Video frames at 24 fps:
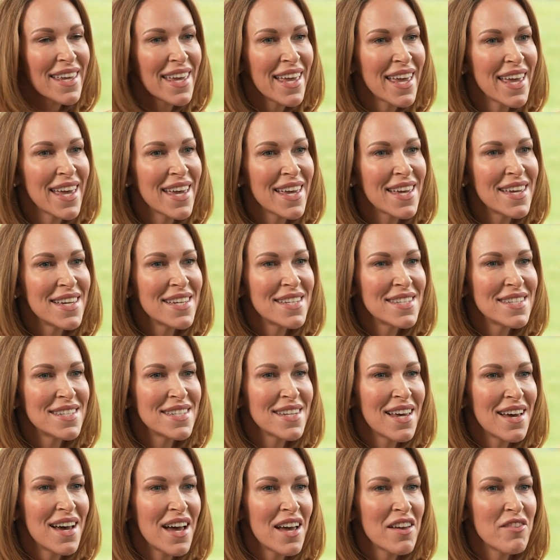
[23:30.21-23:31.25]
and
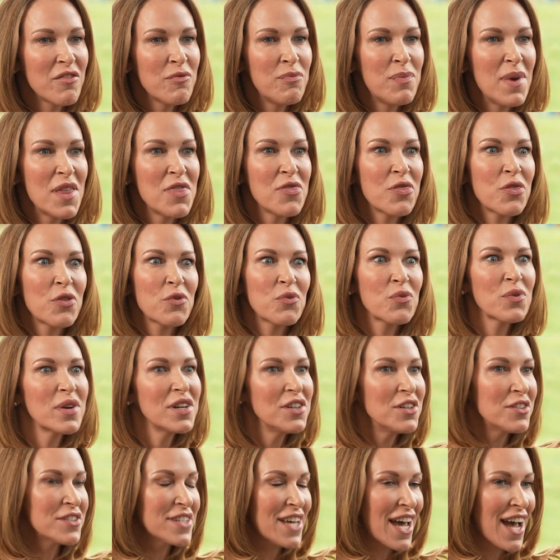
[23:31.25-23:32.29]
I've been
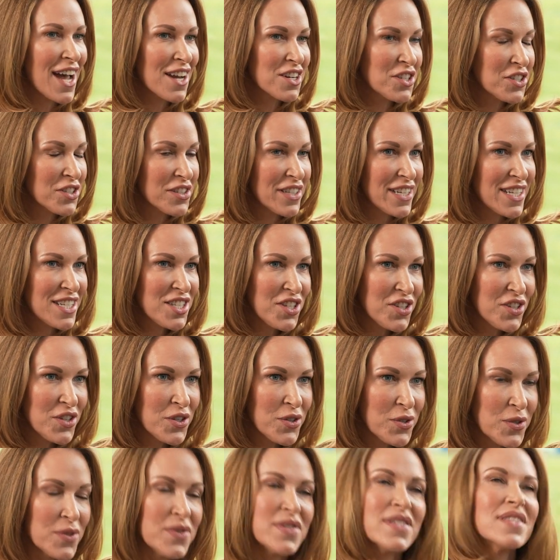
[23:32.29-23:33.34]
thrilled actually to
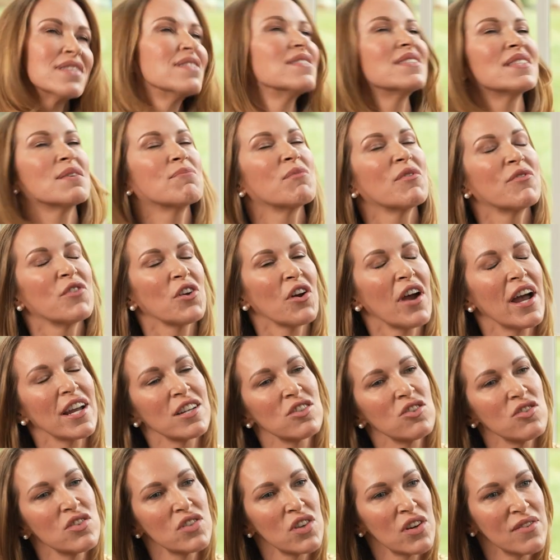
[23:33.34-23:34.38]
use some of your
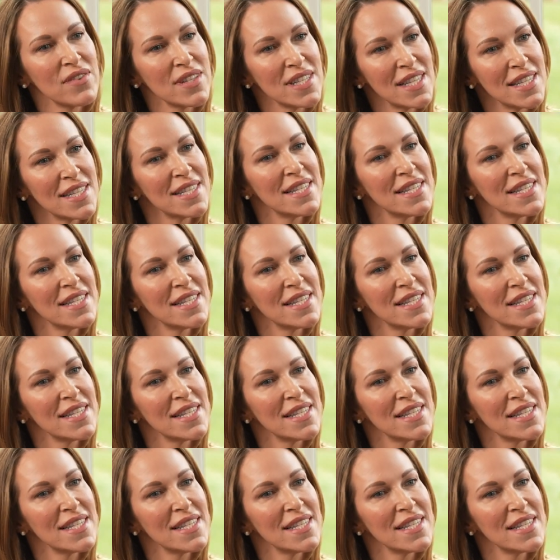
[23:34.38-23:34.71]
extra services.